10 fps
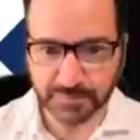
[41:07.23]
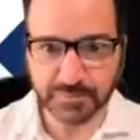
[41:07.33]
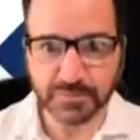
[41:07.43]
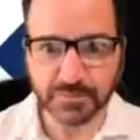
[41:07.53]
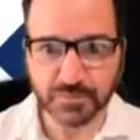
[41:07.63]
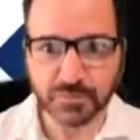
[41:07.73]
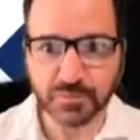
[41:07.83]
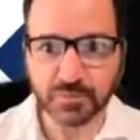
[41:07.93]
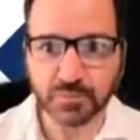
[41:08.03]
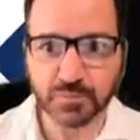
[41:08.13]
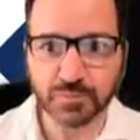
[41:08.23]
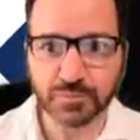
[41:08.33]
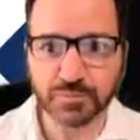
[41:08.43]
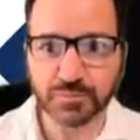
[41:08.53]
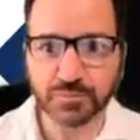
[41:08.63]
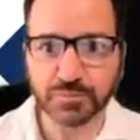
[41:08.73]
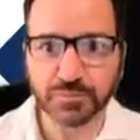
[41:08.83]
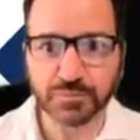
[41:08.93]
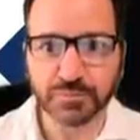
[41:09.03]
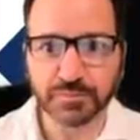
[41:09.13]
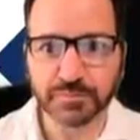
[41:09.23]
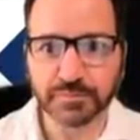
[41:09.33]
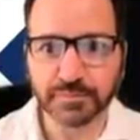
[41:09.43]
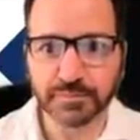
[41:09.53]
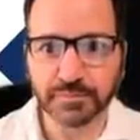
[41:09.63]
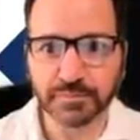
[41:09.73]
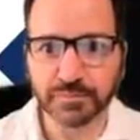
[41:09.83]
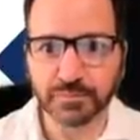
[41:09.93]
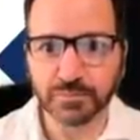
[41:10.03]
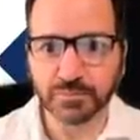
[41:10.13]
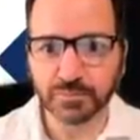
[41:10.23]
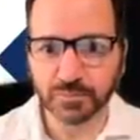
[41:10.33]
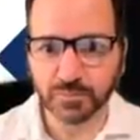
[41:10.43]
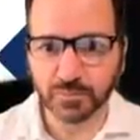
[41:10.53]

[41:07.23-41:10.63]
[no speech]